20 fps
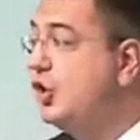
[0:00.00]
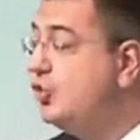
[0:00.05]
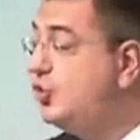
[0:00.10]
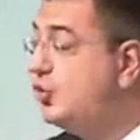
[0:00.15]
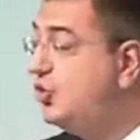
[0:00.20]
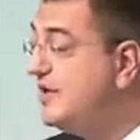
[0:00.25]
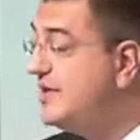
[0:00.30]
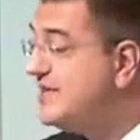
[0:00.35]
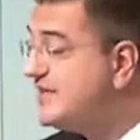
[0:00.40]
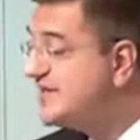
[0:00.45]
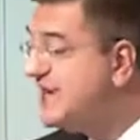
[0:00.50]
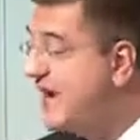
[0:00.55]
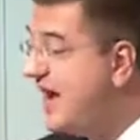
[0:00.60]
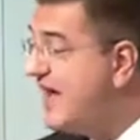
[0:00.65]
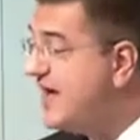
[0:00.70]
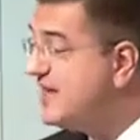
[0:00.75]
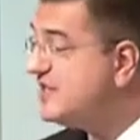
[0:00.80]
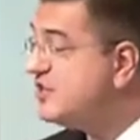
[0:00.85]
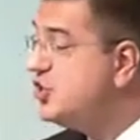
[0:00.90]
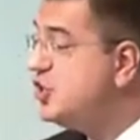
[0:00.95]
to
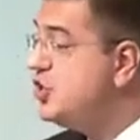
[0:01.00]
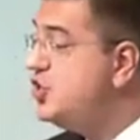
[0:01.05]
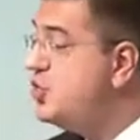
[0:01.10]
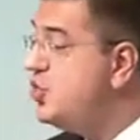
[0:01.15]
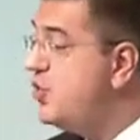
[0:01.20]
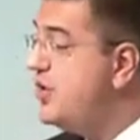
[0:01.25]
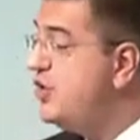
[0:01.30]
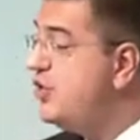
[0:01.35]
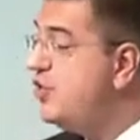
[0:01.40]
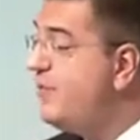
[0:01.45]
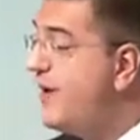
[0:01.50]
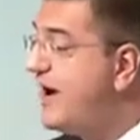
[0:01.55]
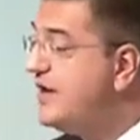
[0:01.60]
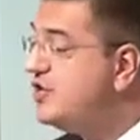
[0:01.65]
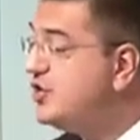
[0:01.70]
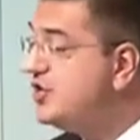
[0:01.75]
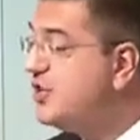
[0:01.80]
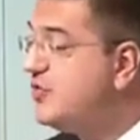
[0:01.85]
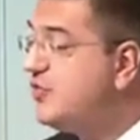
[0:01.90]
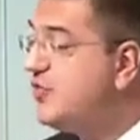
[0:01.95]
discuss the new EU
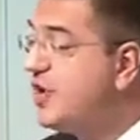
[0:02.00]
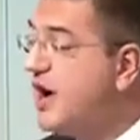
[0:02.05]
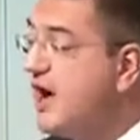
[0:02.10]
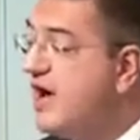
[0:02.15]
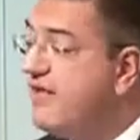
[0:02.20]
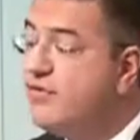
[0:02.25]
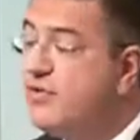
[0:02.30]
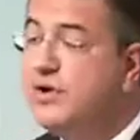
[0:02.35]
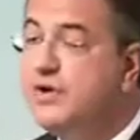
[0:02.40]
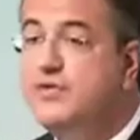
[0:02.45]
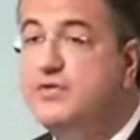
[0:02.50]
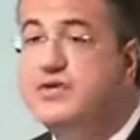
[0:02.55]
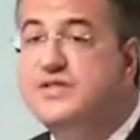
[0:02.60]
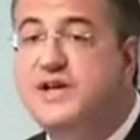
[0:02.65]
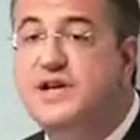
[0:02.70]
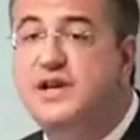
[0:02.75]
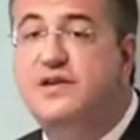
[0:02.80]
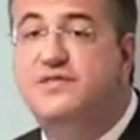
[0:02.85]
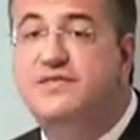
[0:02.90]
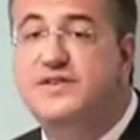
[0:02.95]
budget on recovery and
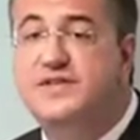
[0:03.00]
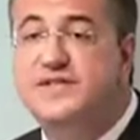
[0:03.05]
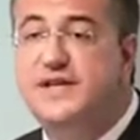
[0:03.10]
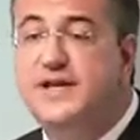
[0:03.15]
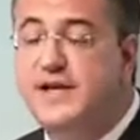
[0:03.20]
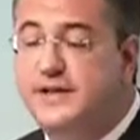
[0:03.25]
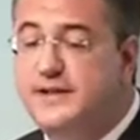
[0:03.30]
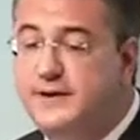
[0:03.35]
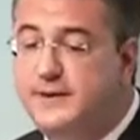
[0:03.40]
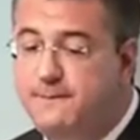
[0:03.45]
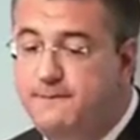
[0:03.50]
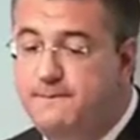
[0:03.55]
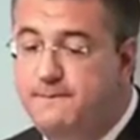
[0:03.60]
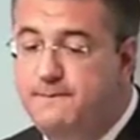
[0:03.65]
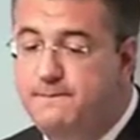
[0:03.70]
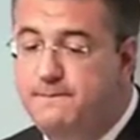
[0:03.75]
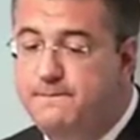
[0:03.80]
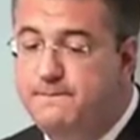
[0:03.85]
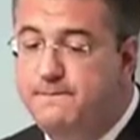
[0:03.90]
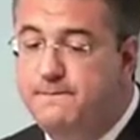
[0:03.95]
resilience facility.
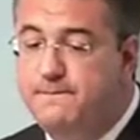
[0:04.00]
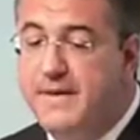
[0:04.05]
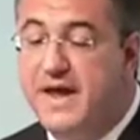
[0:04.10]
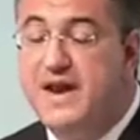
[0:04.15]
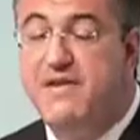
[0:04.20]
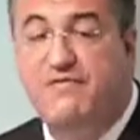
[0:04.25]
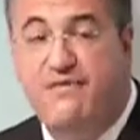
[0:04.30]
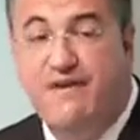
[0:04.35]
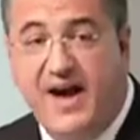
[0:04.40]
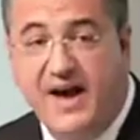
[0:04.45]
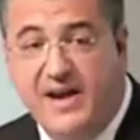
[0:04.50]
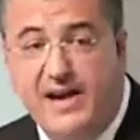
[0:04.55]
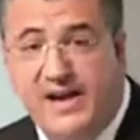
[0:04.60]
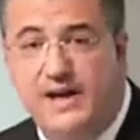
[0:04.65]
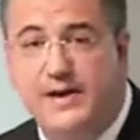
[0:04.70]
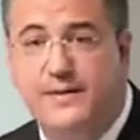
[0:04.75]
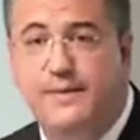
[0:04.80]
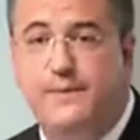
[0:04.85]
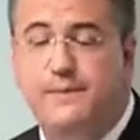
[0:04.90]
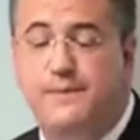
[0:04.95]
And
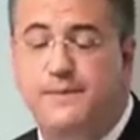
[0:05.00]
finally,